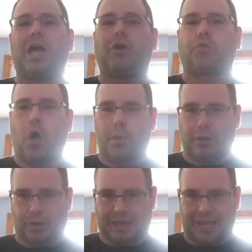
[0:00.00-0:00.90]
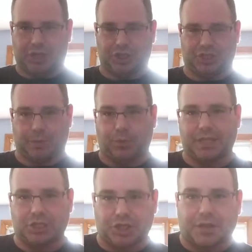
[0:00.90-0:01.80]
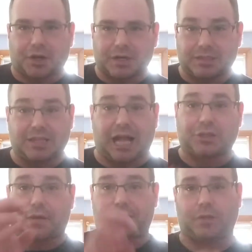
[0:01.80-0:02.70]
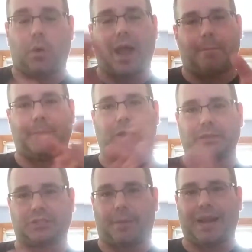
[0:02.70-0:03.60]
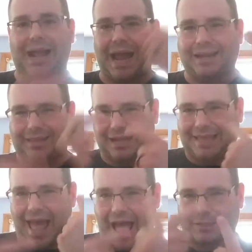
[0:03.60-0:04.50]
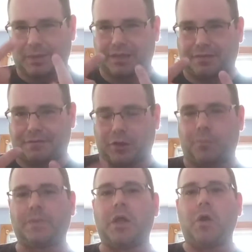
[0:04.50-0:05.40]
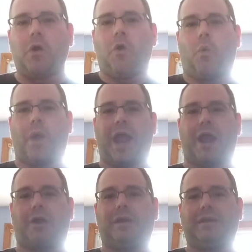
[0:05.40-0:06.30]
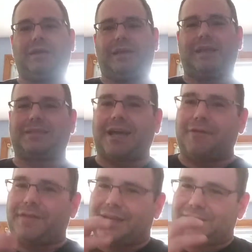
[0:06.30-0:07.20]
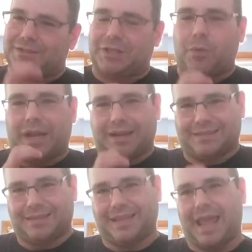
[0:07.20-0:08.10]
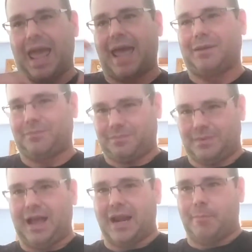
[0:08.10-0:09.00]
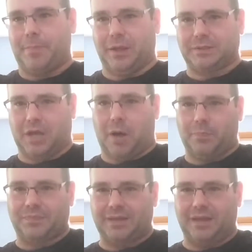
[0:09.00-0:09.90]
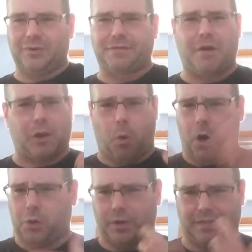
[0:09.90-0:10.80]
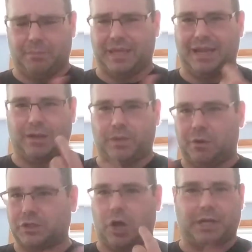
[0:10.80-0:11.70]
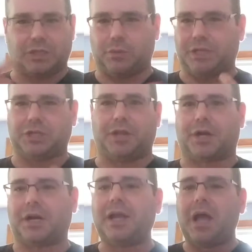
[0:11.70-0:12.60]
growing relationship with each other. It starts off slow and builds up. And I kind of like that aspect of the film where it started off nice and slow and innocently and kind of built up. It was very awkward in the beginning when they were talking to each other.